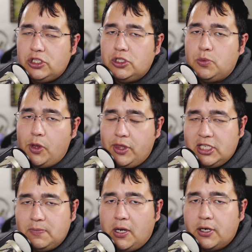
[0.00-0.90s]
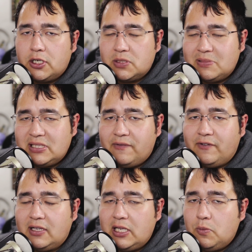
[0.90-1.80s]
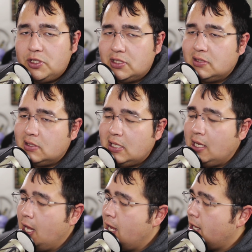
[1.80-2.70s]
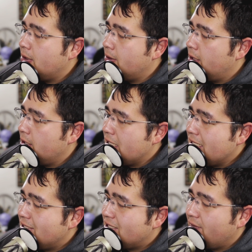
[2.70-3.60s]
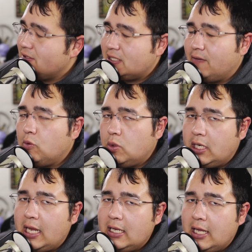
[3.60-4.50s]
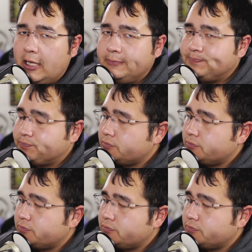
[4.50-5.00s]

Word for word: issues with this monitor specifically, which is the E seven seven one A again.